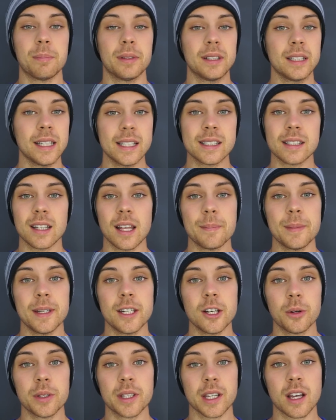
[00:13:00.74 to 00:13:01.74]
please let me
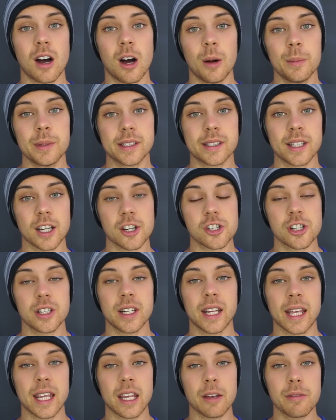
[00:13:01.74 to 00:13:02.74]
know in the comment
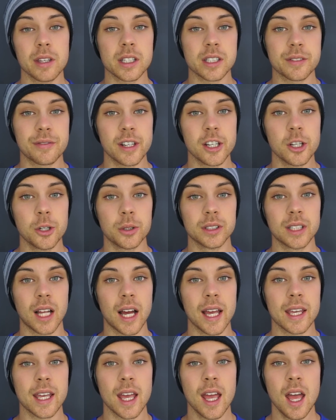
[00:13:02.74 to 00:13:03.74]
section and give this video a
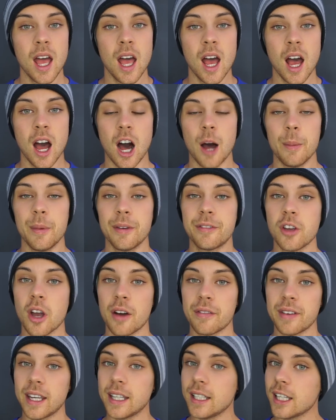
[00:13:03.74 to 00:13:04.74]
like. If you
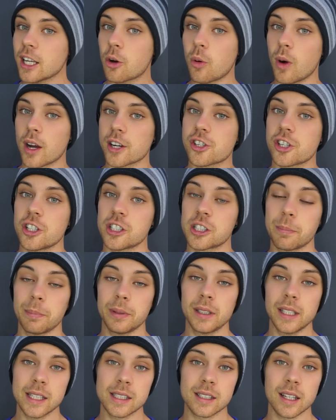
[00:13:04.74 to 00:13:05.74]
have any questions,
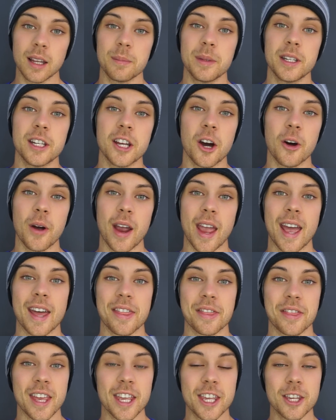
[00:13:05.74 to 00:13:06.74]
please let me know,
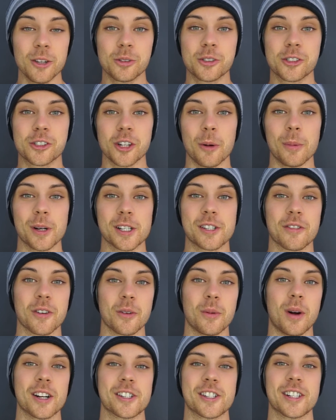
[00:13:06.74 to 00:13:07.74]
and thank you so much
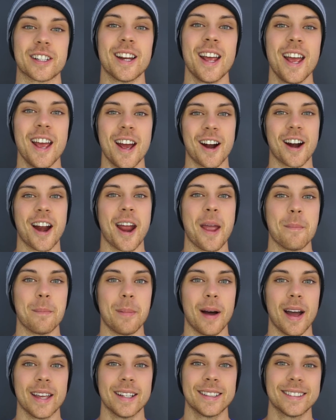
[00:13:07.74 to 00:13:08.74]
for watching. All right,
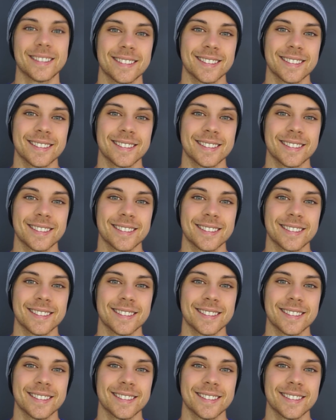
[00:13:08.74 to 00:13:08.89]
bye.